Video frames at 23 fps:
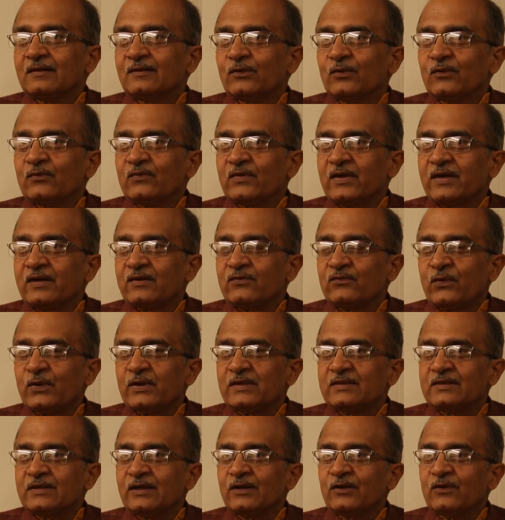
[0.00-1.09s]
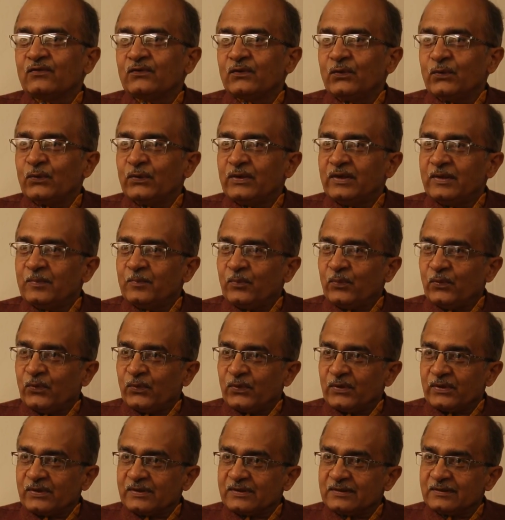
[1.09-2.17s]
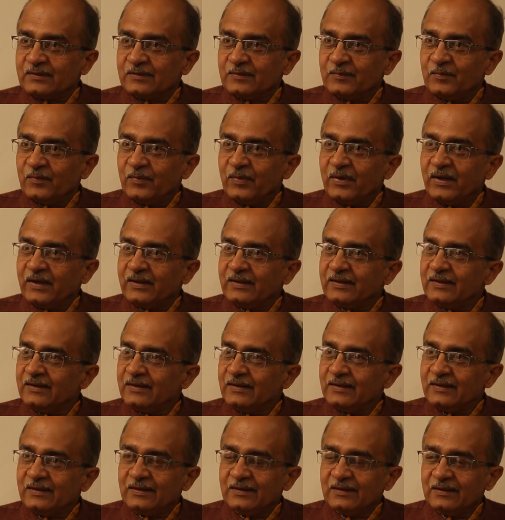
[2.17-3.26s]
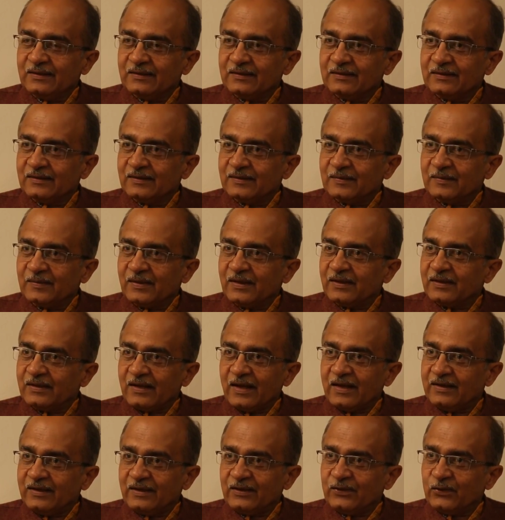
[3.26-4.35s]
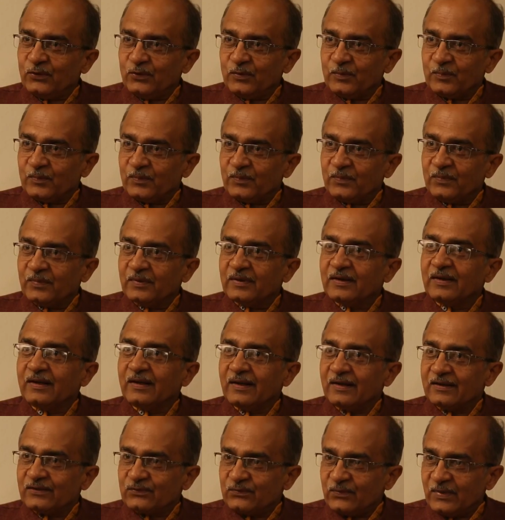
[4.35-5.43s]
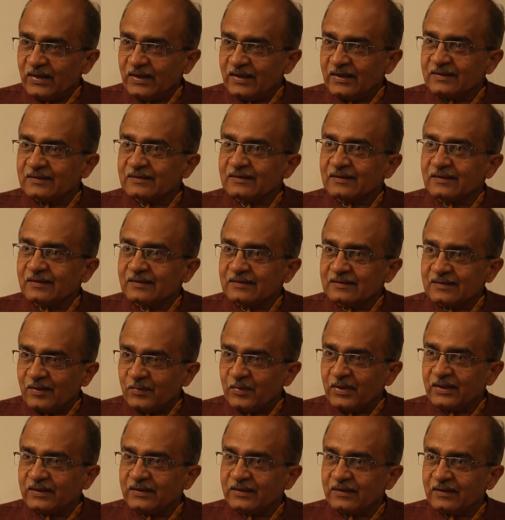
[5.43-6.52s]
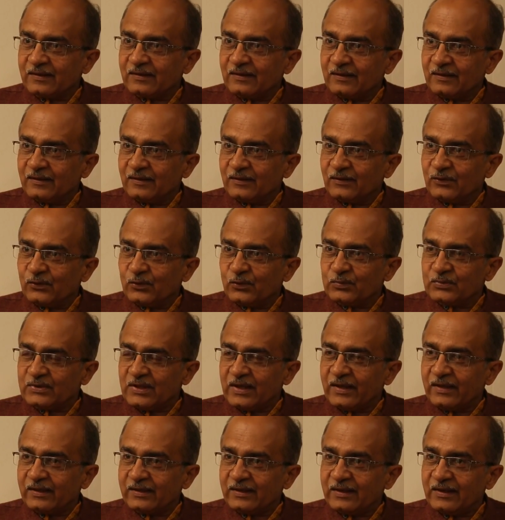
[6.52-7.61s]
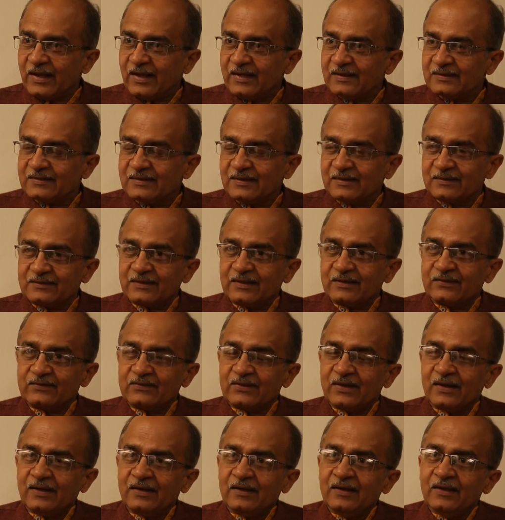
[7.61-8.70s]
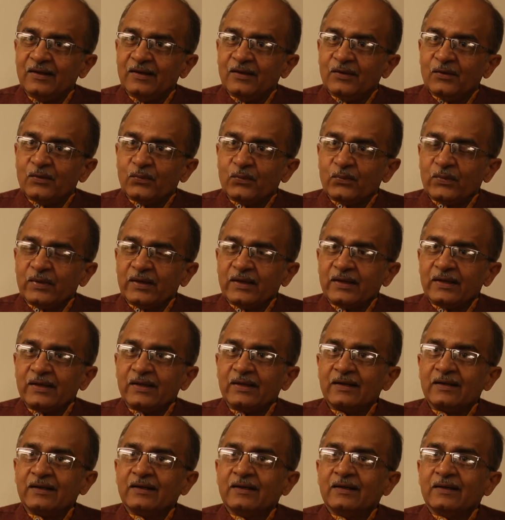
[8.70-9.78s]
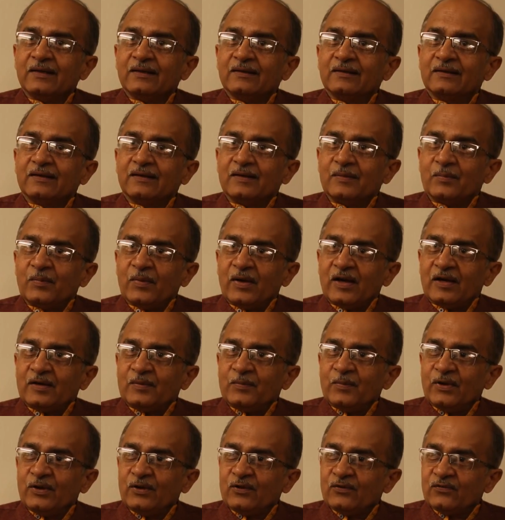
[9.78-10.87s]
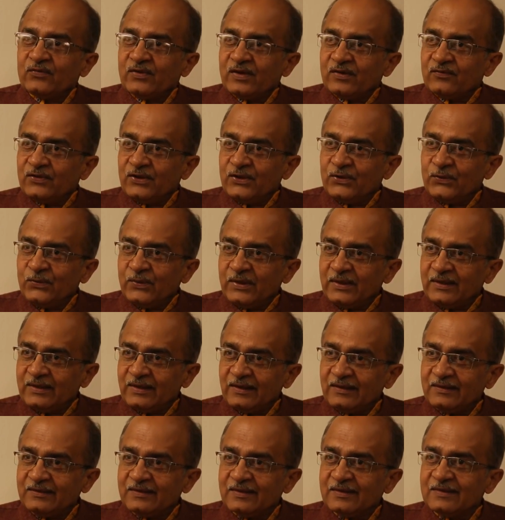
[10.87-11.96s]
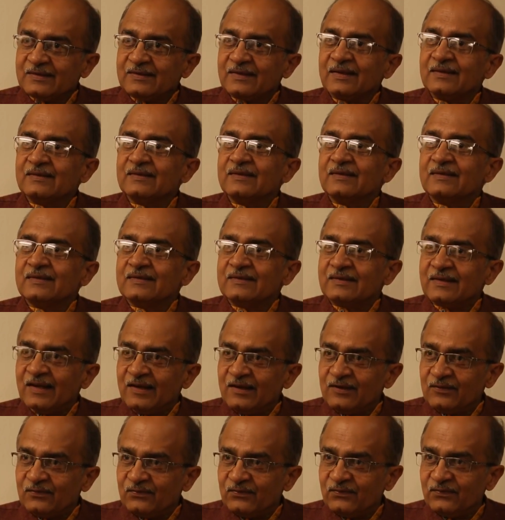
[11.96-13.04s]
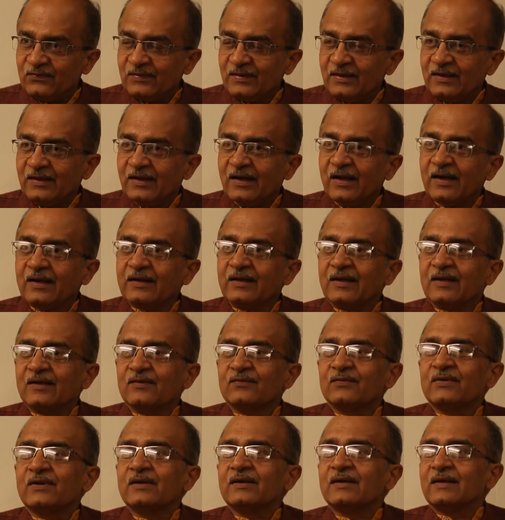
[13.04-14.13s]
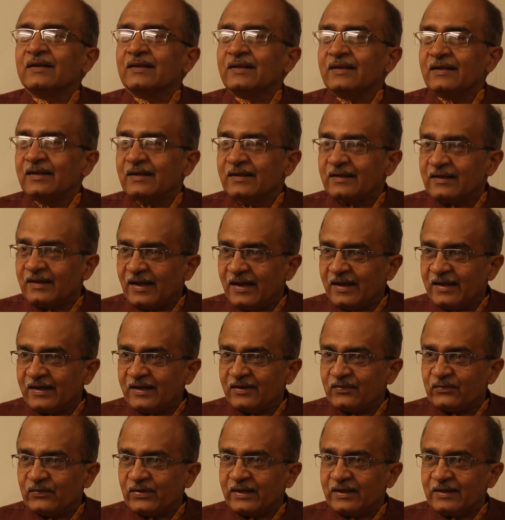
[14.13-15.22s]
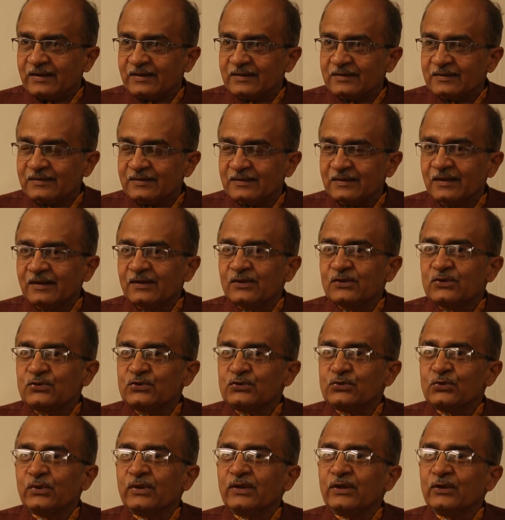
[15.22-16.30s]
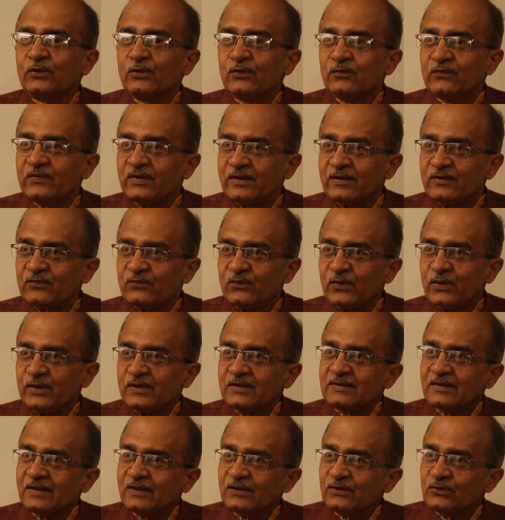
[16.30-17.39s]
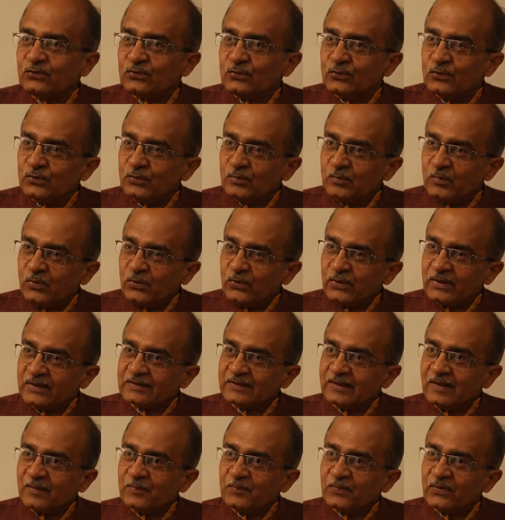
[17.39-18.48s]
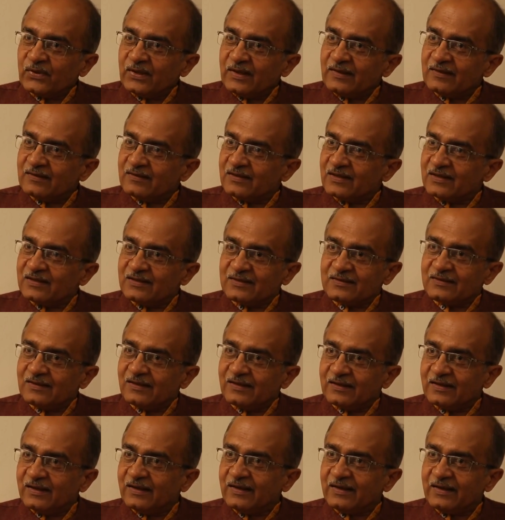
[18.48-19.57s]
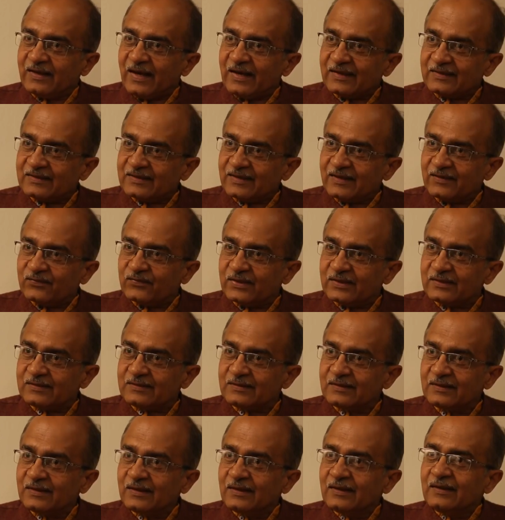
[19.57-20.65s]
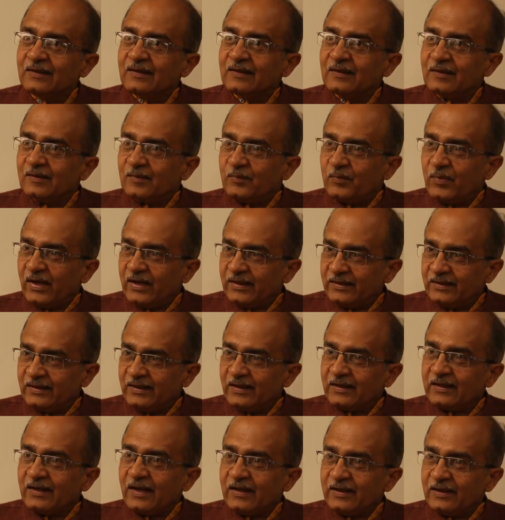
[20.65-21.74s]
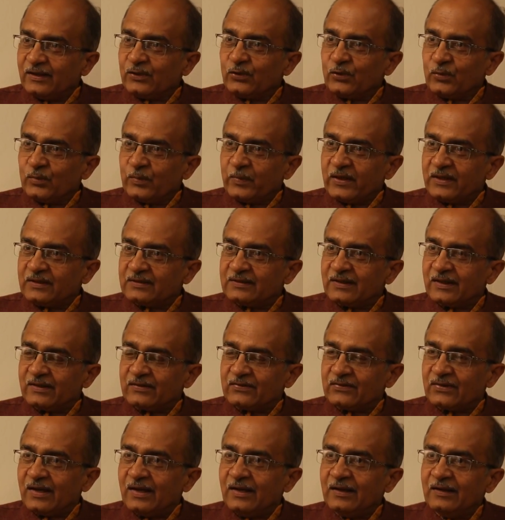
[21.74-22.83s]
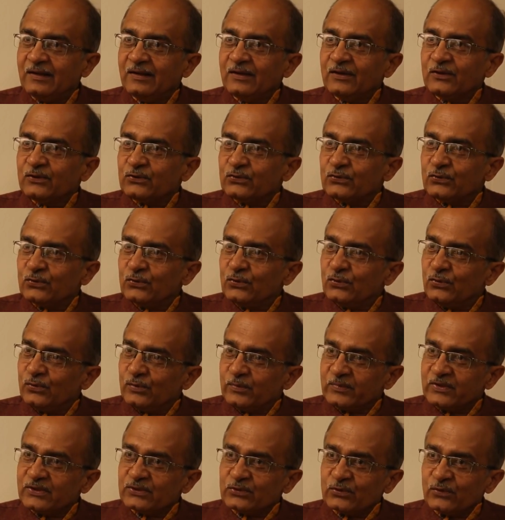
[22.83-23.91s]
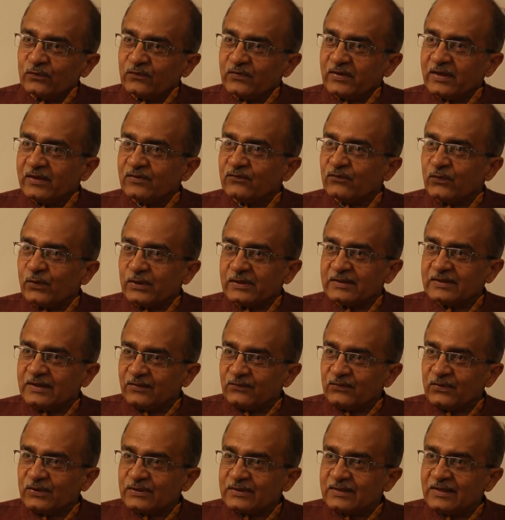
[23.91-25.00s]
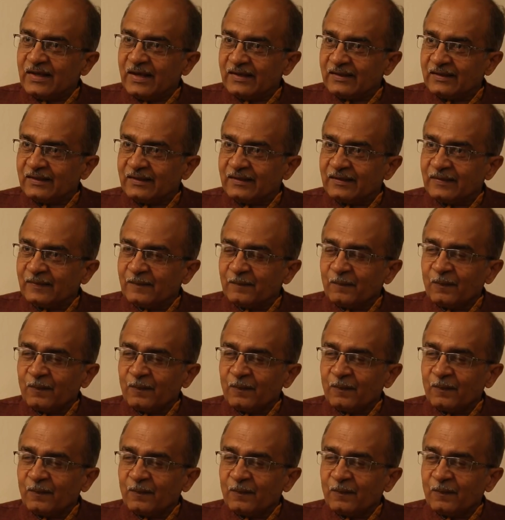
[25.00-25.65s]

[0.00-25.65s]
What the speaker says: over-invoicing of coal imports by the Adani group, as well as some other groups like Reliance, etc., where the Department of Revenue Intelligence has itself uncovered the entire evidence showing over-invoicing through bogus companies registered in tax havens by the Adani group, etc., through whom this over-invoicing was done.